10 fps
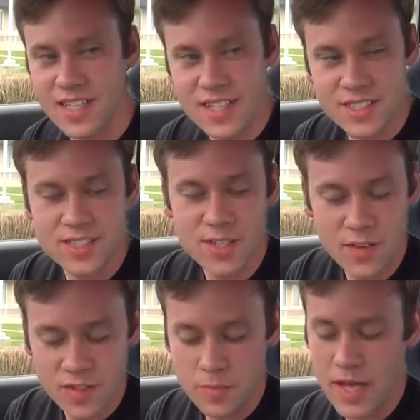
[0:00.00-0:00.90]
and actually
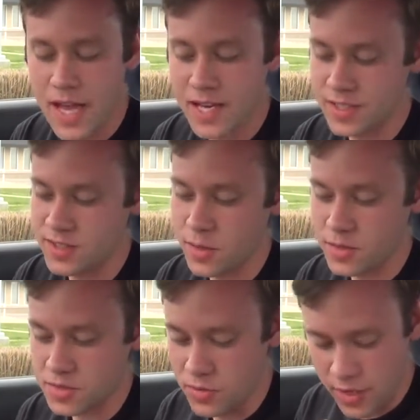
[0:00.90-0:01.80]
softly padded, so
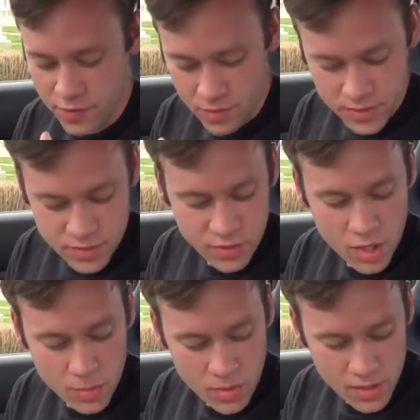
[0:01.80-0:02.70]
it's great for resting your
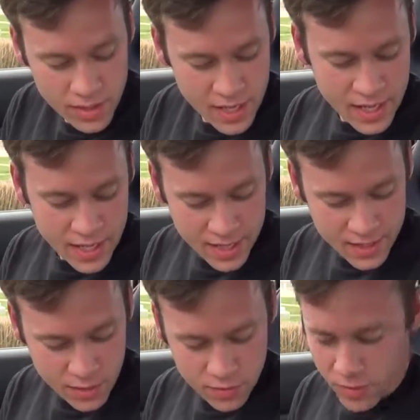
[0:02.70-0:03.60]
elbow on,
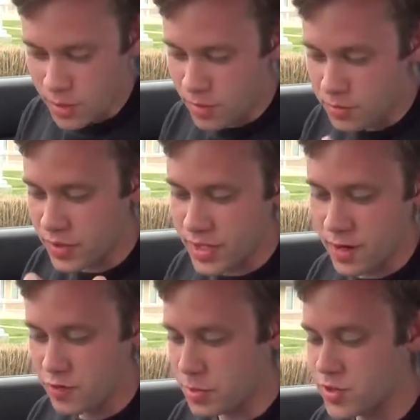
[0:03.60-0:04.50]
and overall pretty
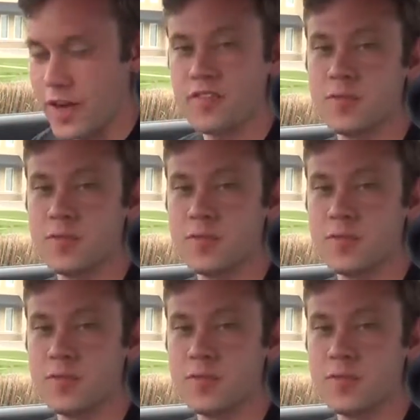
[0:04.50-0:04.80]
comfortable driving